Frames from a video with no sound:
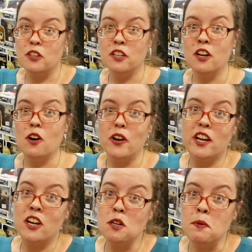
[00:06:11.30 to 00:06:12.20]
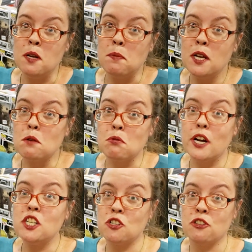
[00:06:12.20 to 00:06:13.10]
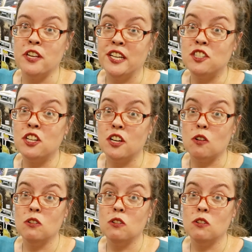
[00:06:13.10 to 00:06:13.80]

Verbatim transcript: you know, it could have been a peer pressure thing, too.